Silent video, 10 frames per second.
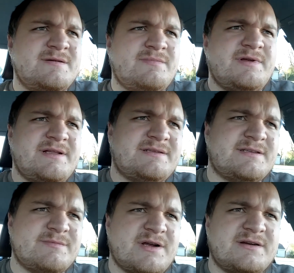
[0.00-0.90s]
played
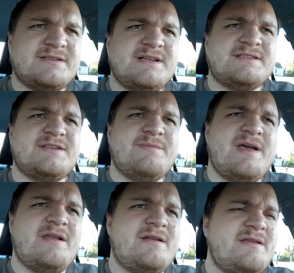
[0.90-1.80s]
some Cards Against
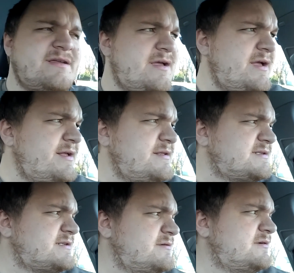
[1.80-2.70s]
Humanity and
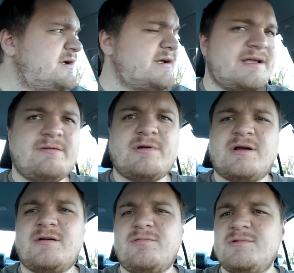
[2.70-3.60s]
saw a game of
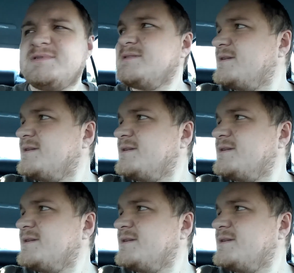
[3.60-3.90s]
Carbles,